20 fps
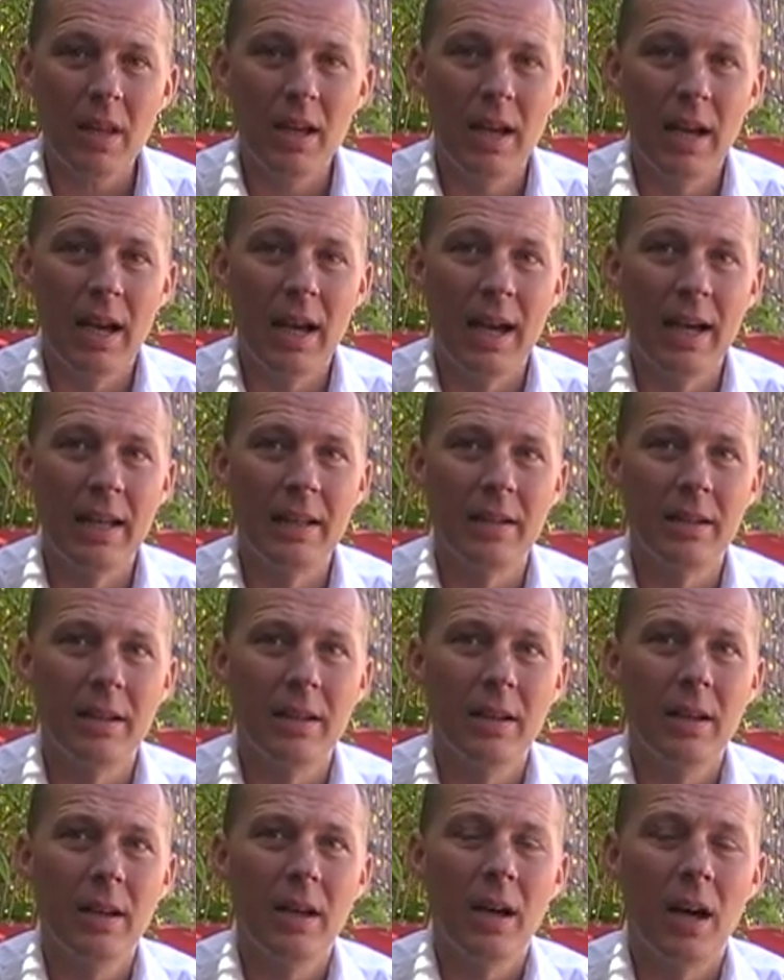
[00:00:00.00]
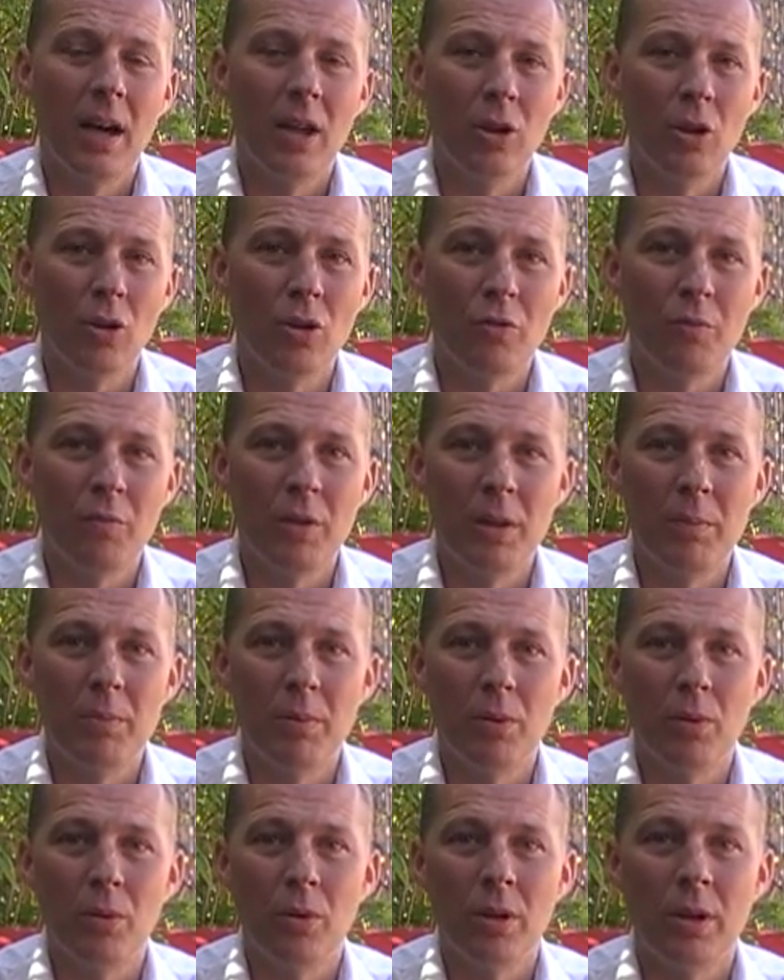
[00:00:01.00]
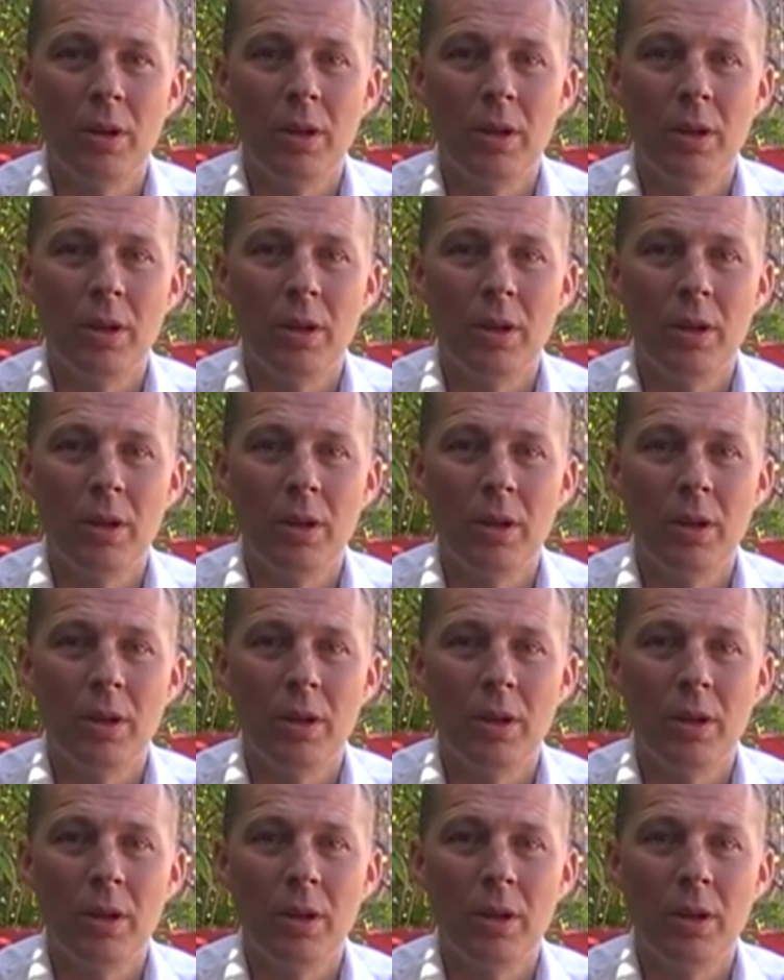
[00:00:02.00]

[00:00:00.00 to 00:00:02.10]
And a lot of people,